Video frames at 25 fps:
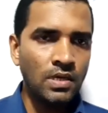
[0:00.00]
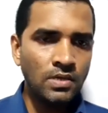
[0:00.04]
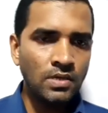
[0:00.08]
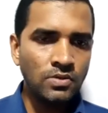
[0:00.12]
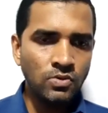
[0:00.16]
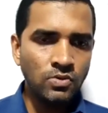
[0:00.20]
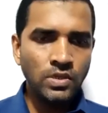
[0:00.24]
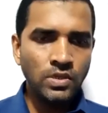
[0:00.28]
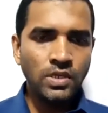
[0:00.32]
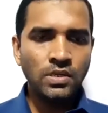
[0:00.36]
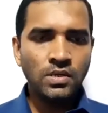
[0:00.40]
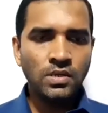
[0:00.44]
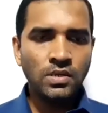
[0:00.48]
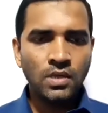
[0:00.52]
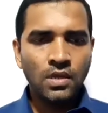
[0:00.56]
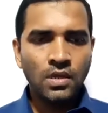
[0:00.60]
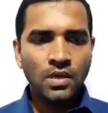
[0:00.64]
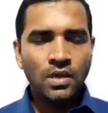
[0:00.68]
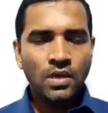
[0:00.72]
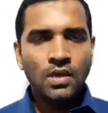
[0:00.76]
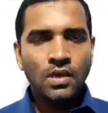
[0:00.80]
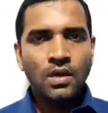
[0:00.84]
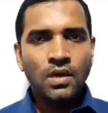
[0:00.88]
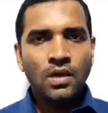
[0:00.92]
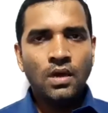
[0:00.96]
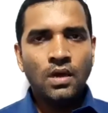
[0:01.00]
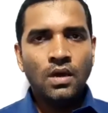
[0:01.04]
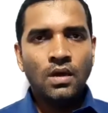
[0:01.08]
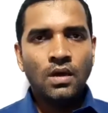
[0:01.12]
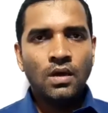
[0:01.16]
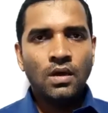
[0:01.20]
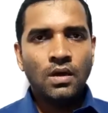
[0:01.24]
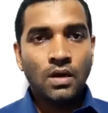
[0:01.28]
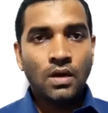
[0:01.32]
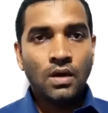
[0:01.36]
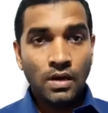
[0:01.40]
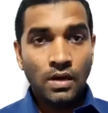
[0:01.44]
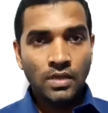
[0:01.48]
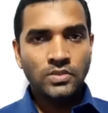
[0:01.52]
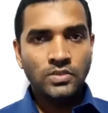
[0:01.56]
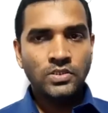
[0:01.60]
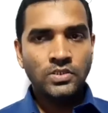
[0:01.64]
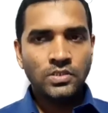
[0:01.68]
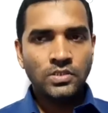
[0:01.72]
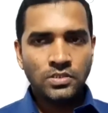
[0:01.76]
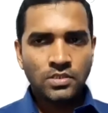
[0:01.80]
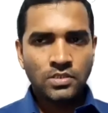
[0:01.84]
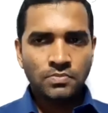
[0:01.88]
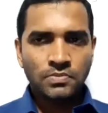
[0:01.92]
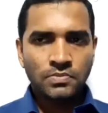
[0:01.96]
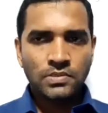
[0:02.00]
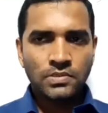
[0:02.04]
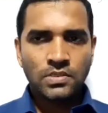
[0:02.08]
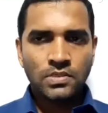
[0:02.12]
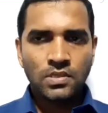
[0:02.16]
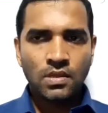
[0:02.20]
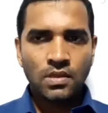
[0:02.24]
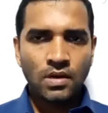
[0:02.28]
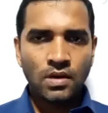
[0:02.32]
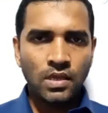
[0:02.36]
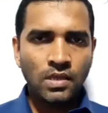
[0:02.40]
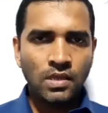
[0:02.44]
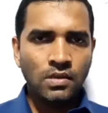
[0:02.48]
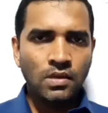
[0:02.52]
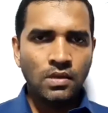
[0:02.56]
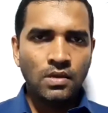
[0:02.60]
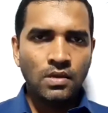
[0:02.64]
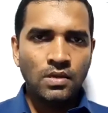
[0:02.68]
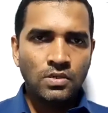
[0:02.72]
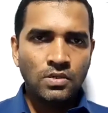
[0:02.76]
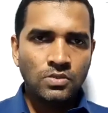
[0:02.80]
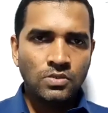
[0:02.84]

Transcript: unit, relationships, right?